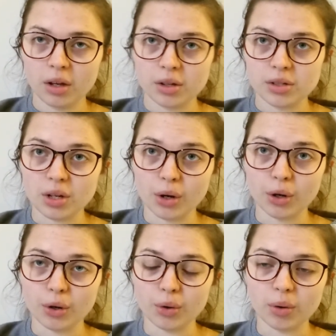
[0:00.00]
So
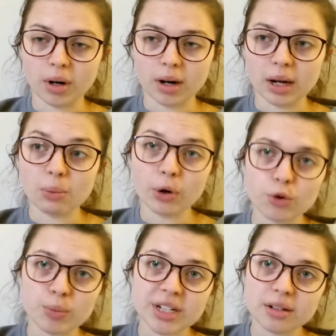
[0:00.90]
I
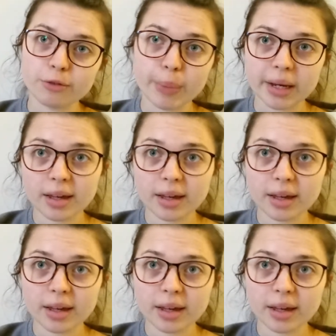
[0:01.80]
wheeled myself back